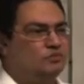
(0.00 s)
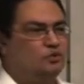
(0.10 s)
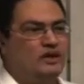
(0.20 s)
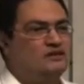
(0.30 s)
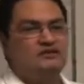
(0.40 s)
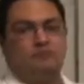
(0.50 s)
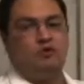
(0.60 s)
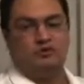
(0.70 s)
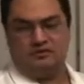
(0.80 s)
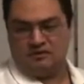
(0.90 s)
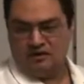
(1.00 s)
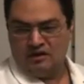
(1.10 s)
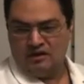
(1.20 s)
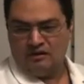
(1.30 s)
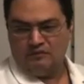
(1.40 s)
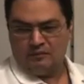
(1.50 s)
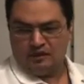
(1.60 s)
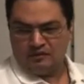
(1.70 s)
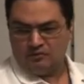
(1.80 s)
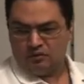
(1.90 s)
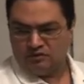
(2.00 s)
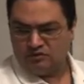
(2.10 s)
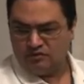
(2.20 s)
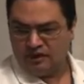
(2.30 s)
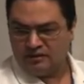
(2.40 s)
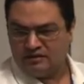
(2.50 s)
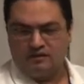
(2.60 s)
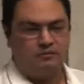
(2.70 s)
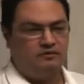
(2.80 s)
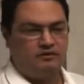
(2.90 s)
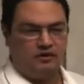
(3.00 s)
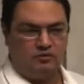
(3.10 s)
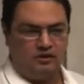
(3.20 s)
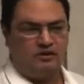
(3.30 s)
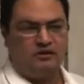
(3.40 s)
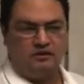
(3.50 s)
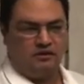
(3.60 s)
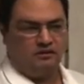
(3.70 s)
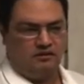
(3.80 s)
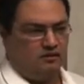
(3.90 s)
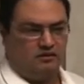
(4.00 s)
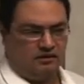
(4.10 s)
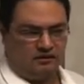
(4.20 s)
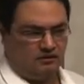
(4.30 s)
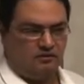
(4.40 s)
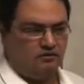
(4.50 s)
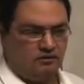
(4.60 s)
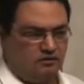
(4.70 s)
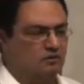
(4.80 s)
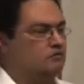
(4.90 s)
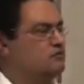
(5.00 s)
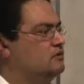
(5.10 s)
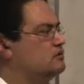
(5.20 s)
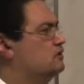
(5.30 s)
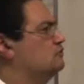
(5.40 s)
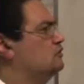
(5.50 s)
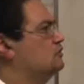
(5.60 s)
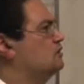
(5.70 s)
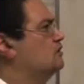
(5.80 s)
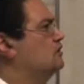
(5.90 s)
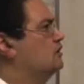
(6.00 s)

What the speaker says: 2 days the most. If you paralyze more than 2 days, then they'll be very weak and they need a trach. You know, they're going to be extremely weak.